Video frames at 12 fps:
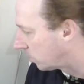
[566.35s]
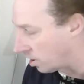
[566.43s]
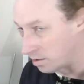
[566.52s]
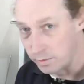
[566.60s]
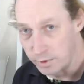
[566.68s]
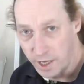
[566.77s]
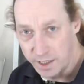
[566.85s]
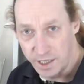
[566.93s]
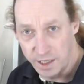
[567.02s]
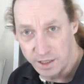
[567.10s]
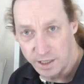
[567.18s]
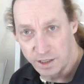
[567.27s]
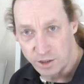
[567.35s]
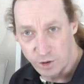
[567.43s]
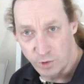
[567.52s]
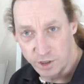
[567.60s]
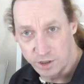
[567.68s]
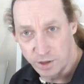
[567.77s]
Now I don't want to edit anything, I just
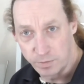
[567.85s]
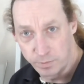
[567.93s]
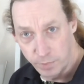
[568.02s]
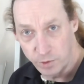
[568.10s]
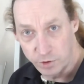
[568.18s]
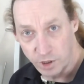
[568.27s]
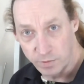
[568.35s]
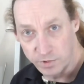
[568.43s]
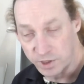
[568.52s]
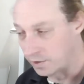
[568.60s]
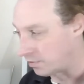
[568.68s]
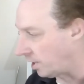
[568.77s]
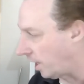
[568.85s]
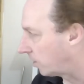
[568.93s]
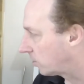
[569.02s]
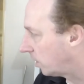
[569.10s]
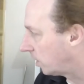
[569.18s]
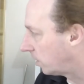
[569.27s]
want it to boot up and see if it'll
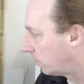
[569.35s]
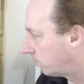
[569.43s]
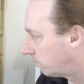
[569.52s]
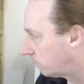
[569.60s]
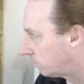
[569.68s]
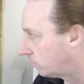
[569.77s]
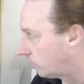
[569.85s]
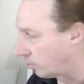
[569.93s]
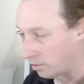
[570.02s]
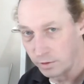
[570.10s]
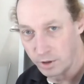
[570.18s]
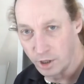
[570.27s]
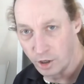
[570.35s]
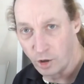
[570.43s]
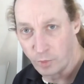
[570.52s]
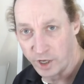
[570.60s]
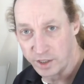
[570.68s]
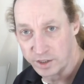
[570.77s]
actually run an
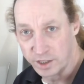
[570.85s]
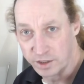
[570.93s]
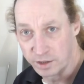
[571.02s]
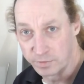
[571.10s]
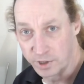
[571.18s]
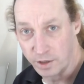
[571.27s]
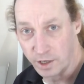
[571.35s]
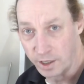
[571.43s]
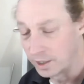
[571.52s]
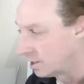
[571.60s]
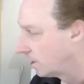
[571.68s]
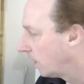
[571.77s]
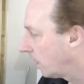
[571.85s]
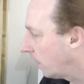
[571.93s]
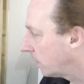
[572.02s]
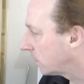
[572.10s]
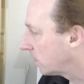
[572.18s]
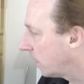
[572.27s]
operating system, don't I?
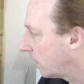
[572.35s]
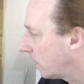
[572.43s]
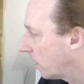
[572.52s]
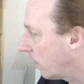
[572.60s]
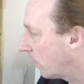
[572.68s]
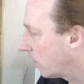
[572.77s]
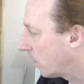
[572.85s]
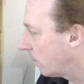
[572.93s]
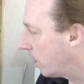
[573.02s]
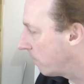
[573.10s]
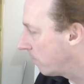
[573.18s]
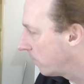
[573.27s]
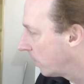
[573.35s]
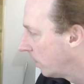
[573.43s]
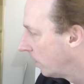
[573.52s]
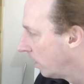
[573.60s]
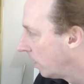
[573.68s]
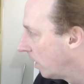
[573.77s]
Let's get it going. Come on.
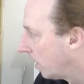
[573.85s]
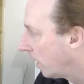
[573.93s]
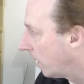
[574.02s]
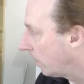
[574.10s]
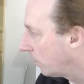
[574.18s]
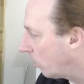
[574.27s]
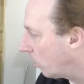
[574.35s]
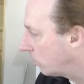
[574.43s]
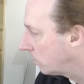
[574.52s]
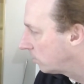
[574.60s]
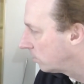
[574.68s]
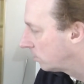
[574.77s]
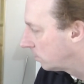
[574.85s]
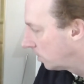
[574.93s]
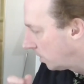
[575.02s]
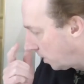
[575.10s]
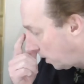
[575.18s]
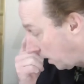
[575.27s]
And on.
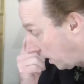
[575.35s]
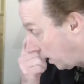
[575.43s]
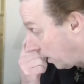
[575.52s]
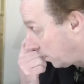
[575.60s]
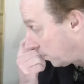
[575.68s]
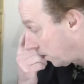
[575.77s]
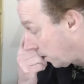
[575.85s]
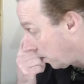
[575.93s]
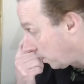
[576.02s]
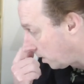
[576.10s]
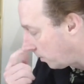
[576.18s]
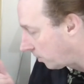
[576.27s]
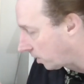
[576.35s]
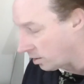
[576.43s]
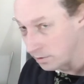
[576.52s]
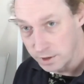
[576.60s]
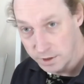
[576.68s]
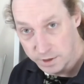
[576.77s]
And here it
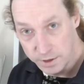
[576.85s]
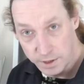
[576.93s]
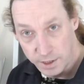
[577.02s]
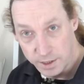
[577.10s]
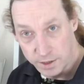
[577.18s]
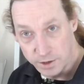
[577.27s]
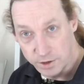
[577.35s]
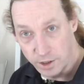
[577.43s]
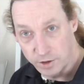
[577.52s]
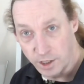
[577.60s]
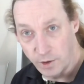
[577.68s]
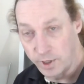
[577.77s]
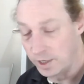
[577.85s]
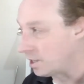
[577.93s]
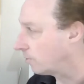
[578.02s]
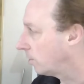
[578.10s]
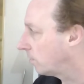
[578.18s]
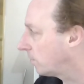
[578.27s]
goes. Starting to go in
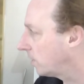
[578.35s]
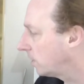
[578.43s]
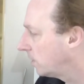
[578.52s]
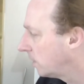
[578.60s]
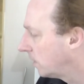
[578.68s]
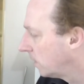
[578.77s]
now, hopefully.